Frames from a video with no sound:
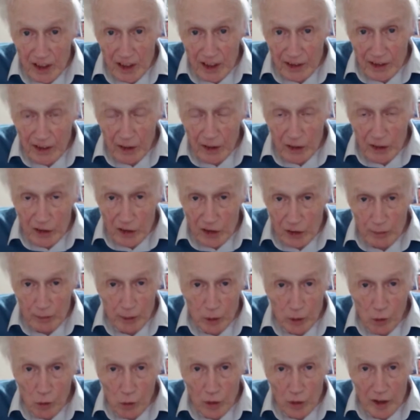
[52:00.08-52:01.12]
Nowadays it'd be
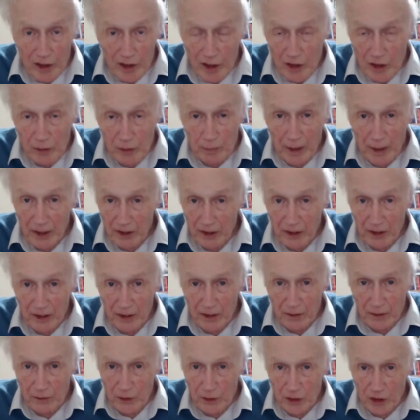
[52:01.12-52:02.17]
called condensed matter
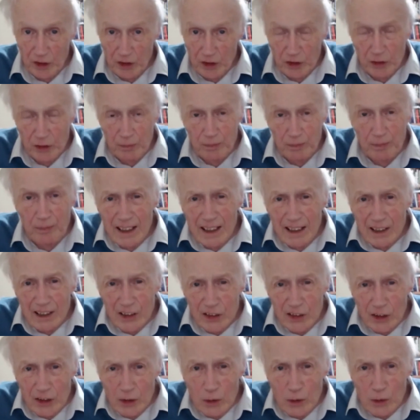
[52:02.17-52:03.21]
physics.
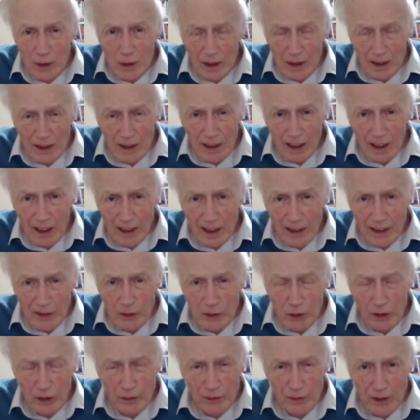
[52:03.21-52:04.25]
So I
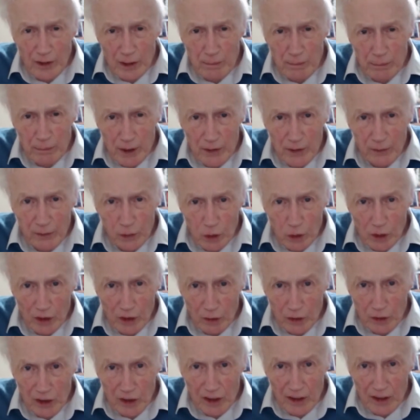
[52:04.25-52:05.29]
took a very brief look
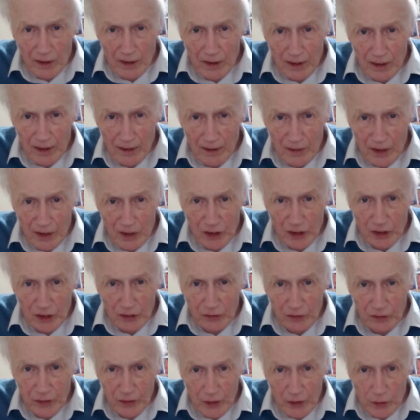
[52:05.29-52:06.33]
at these
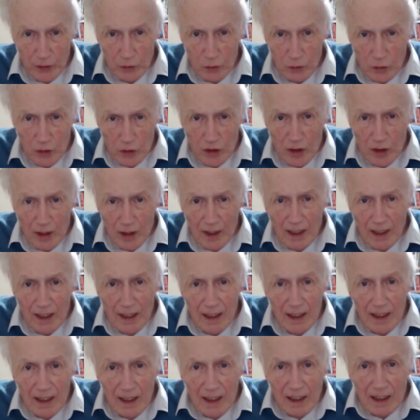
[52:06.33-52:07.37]
fields.
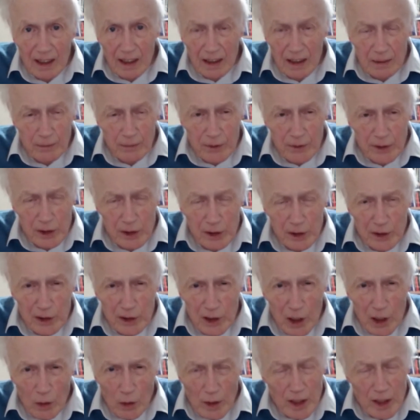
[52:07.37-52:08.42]

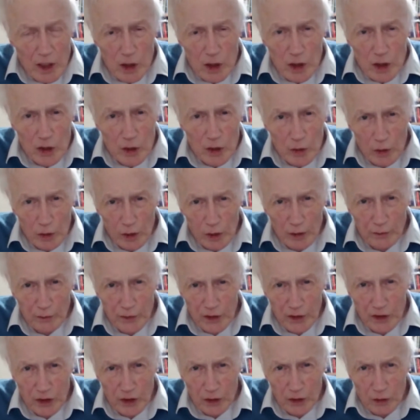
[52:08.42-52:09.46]
Low energy nuclear
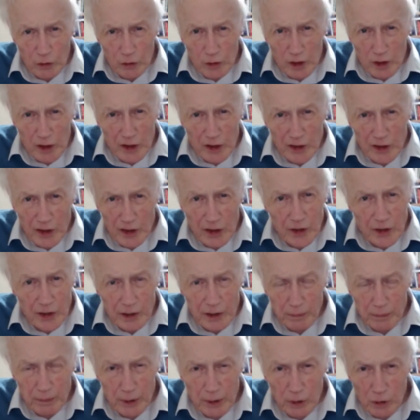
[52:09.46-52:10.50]
physics really didn't
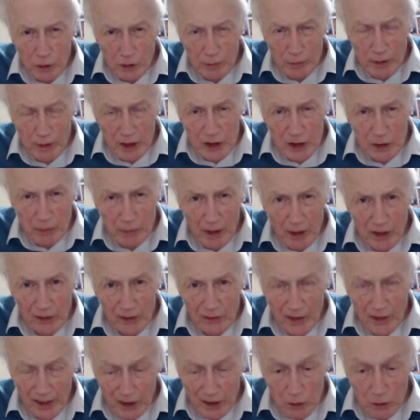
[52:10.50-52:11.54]
appeal to me, despite the
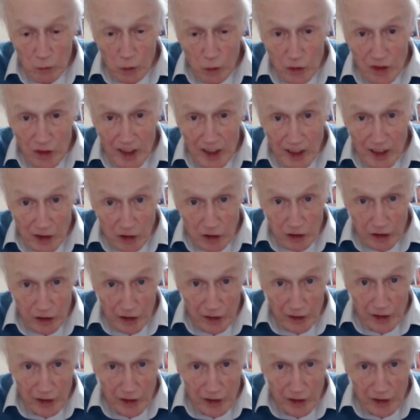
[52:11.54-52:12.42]
fact it was actually